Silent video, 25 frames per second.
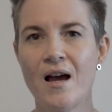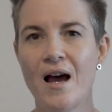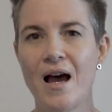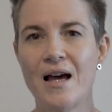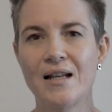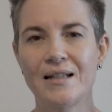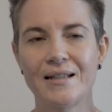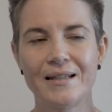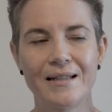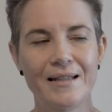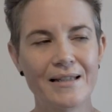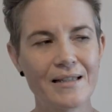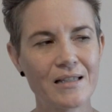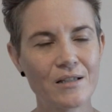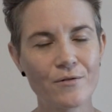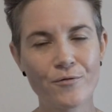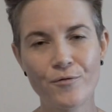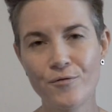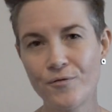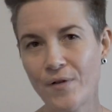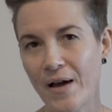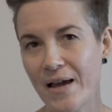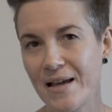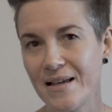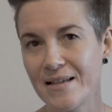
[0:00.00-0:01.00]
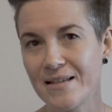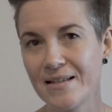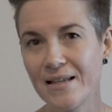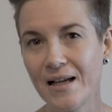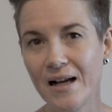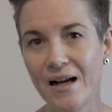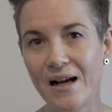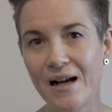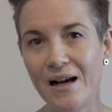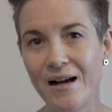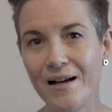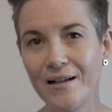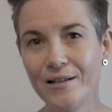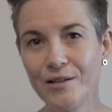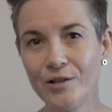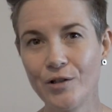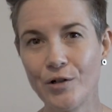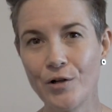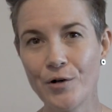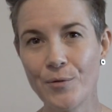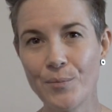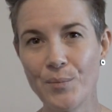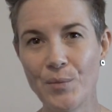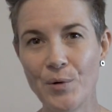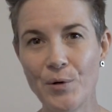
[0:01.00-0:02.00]
at least phaser a
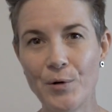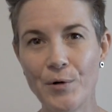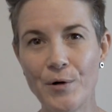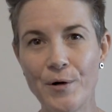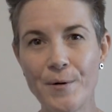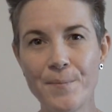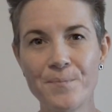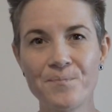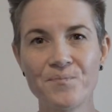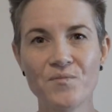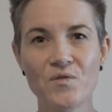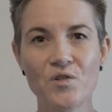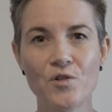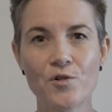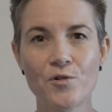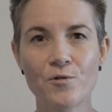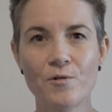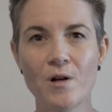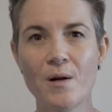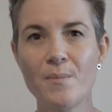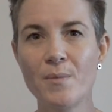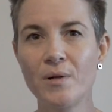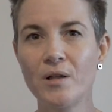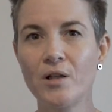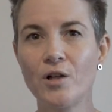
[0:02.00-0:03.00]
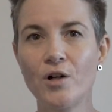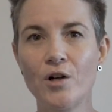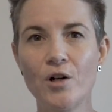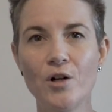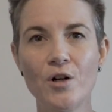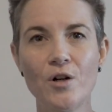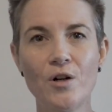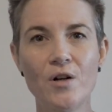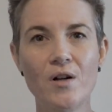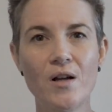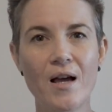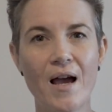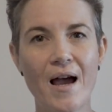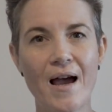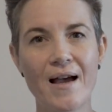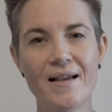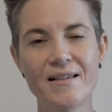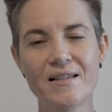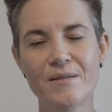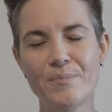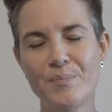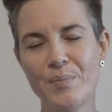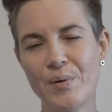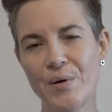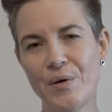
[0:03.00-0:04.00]
lot more. Tremolo,
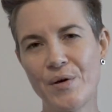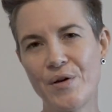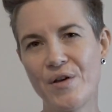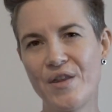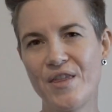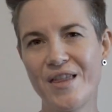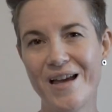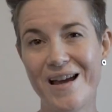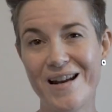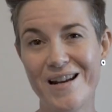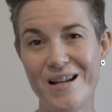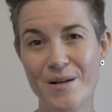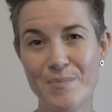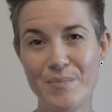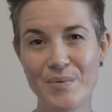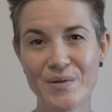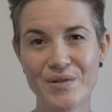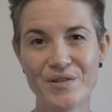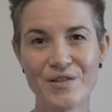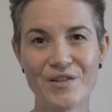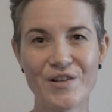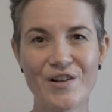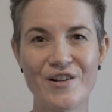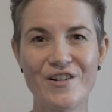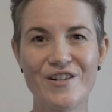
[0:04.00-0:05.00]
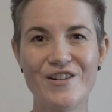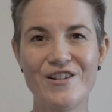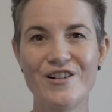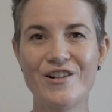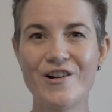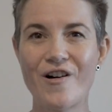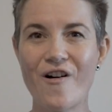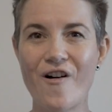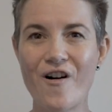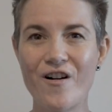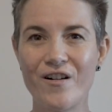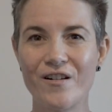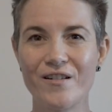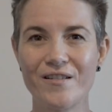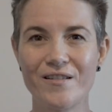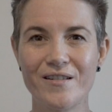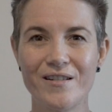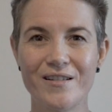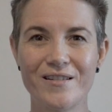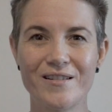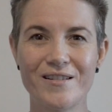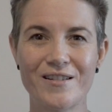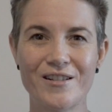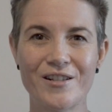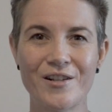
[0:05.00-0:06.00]
as per that episode on
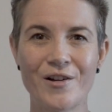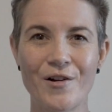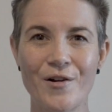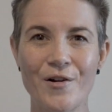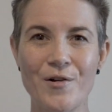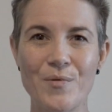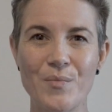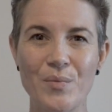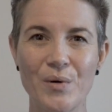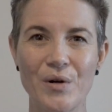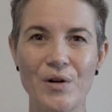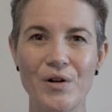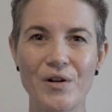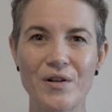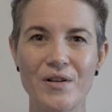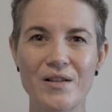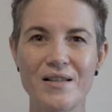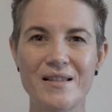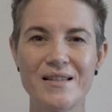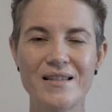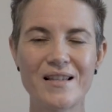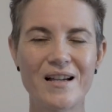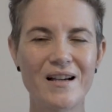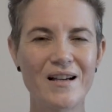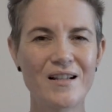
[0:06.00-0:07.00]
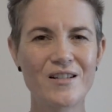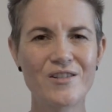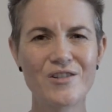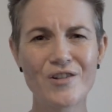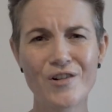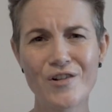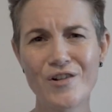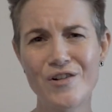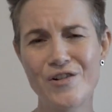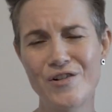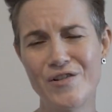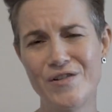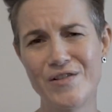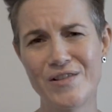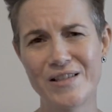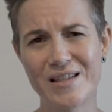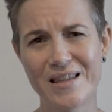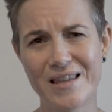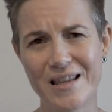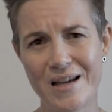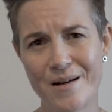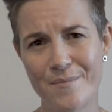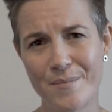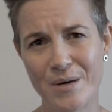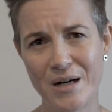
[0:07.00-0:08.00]
Tone Bogans, I don't use
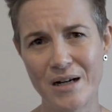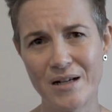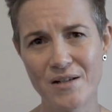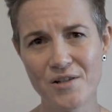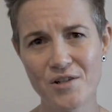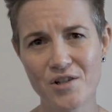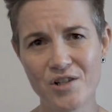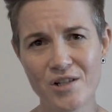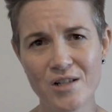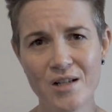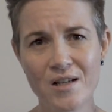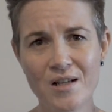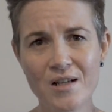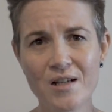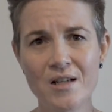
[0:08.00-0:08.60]
it that much.